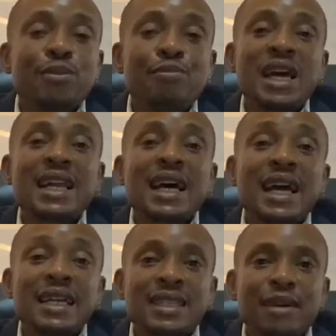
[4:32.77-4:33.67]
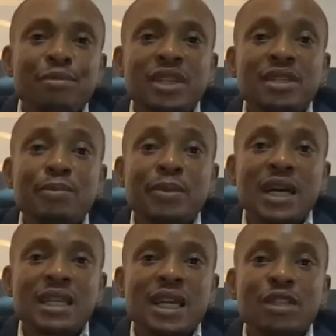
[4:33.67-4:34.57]
be an accountability
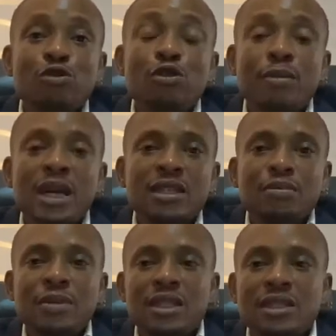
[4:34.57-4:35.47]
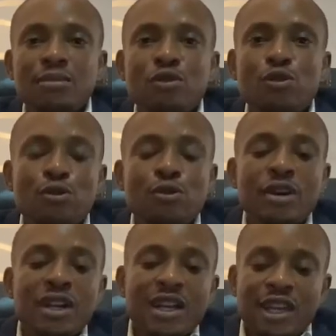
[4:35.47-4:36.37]
partner to your management team. So
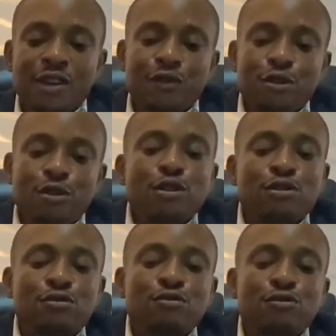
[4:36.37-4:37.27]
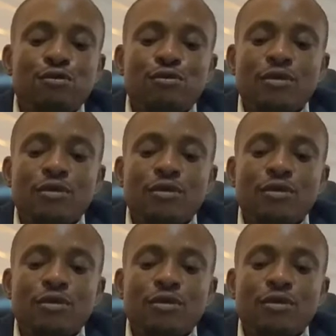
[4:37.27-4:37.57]
if you go to